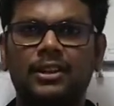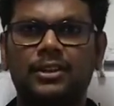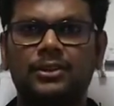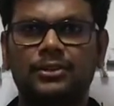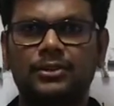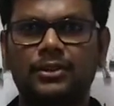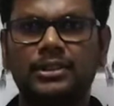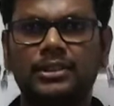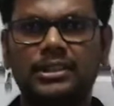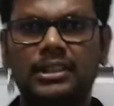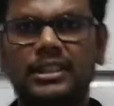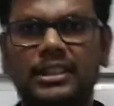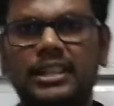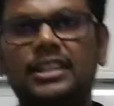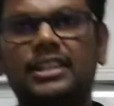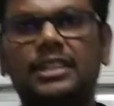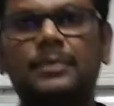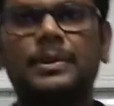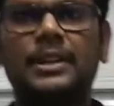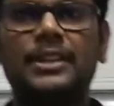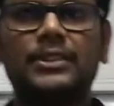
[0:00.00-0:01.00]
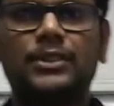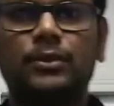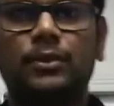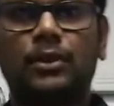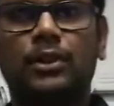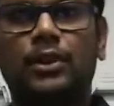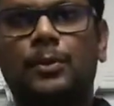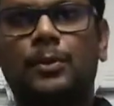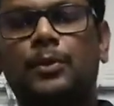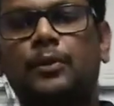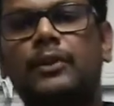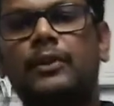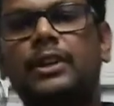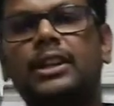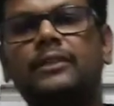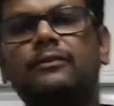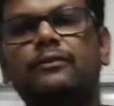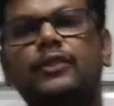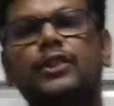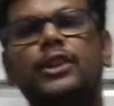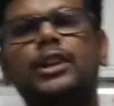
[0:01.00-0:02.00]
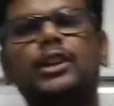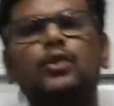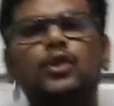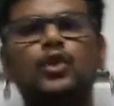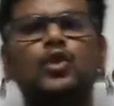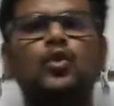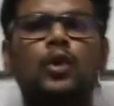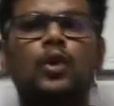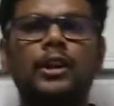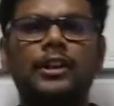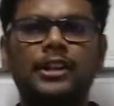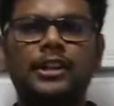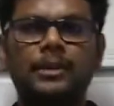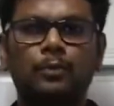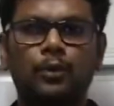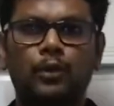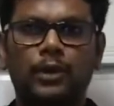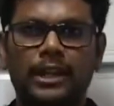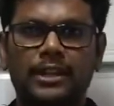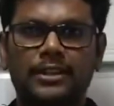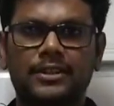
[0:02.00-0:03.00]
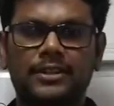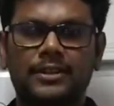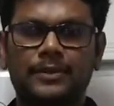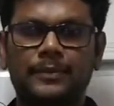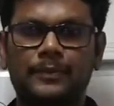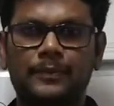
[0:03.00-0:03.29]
so in that enterprise you are providing very good quality product.